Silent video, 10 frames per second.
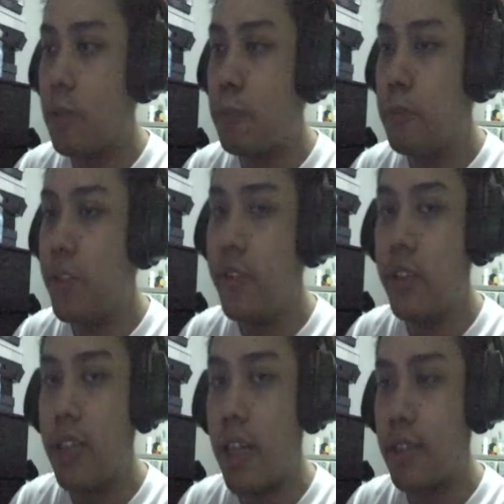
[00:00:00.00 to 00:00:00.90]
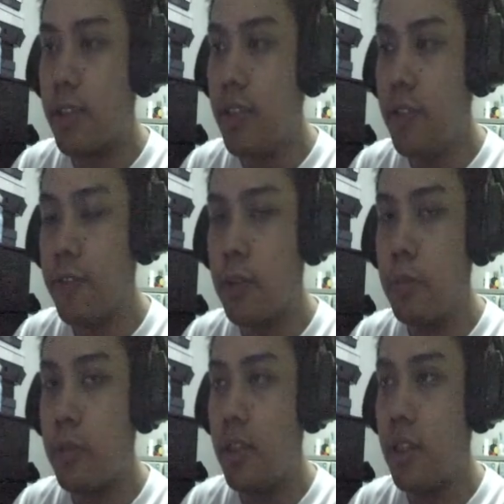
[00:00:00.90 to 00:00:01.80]
previous answer from
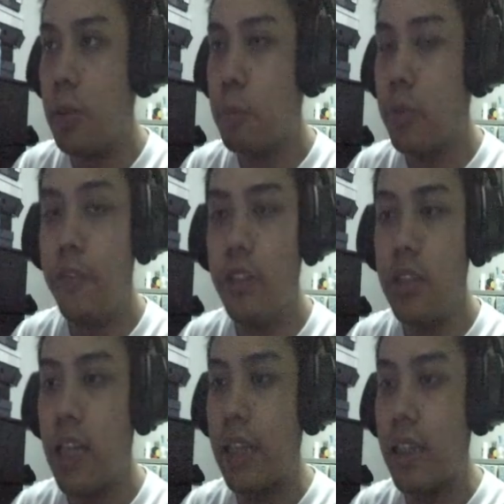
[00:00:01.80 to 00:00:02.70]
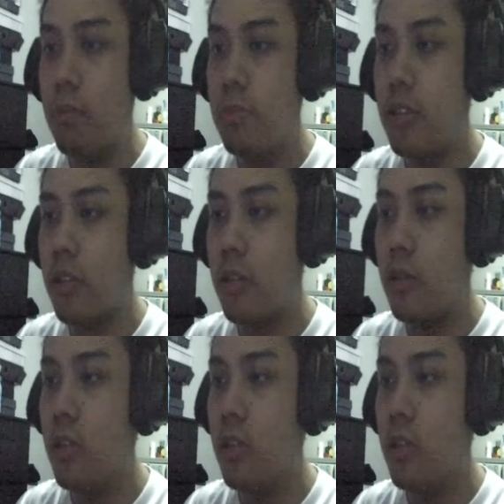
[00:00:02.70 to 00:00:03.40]
the previous item. So